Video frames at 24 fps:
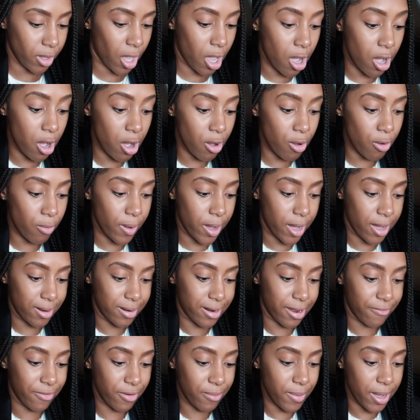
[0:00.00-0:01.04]
Oh,
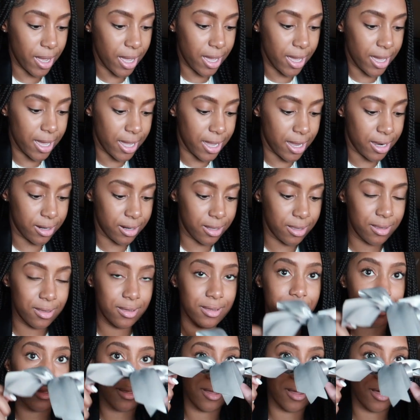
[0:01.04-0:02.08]
never mind.
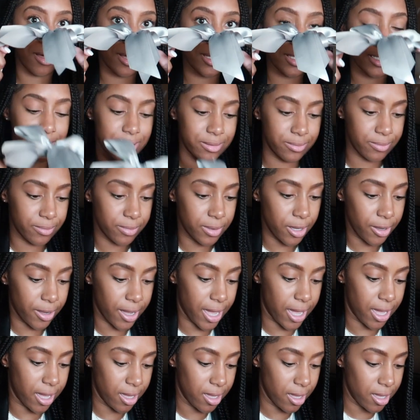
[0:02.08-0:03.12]
Awesome.
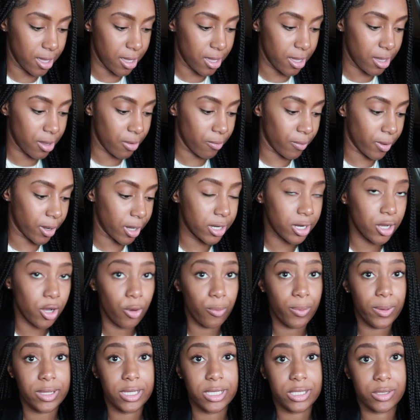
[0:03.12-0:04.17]
Okay, we're gonna
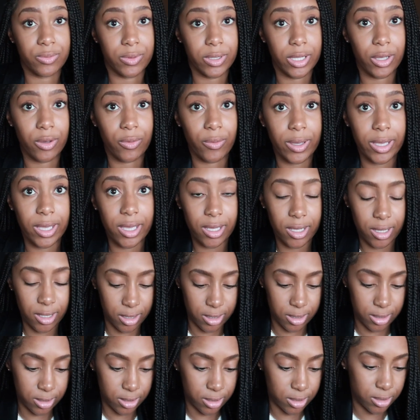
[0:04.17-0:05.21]
open this really quick
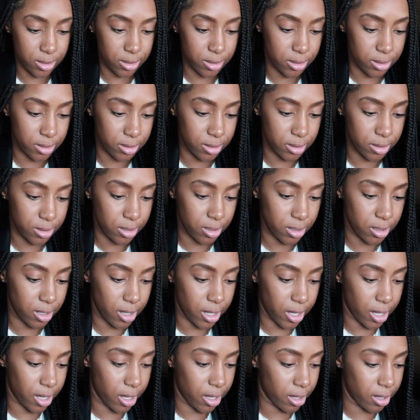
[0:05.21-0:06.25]

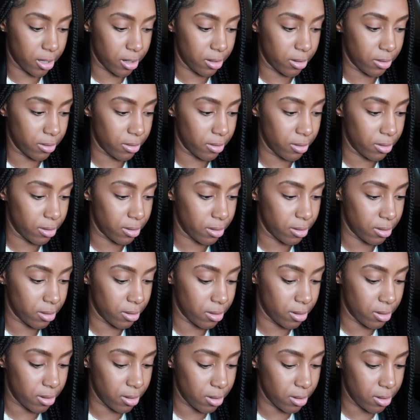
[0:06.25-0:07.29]
and
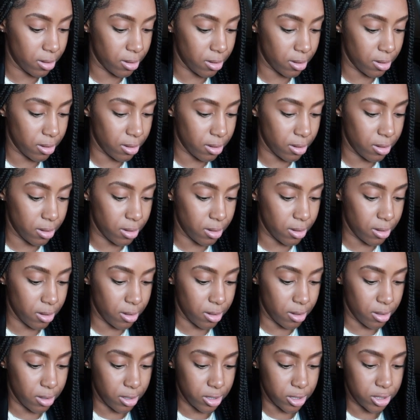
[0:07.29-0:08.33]

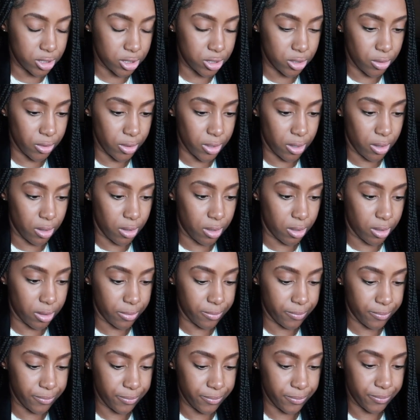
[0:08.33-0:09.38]
show y'all.
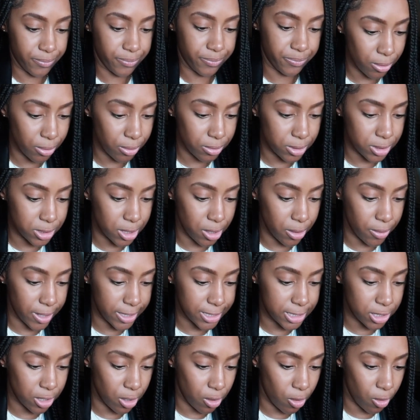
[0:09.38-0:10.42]
So
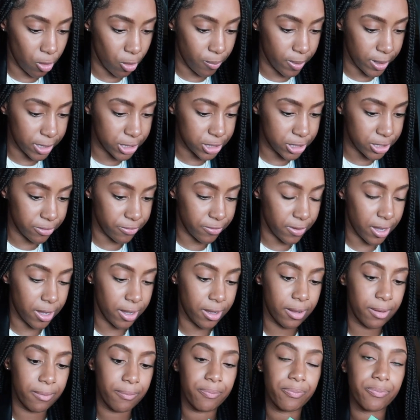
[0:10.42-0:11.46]
it's a whole bunch of
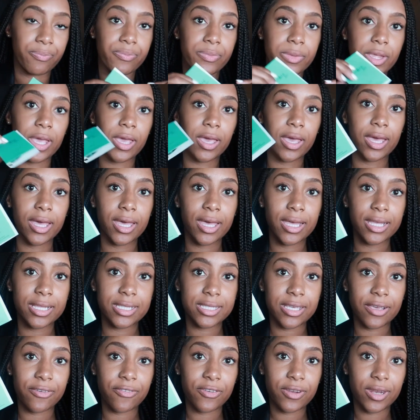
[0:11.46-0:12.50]

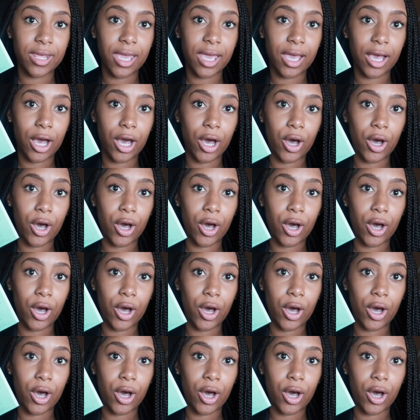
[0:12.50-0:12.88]
Tiffany and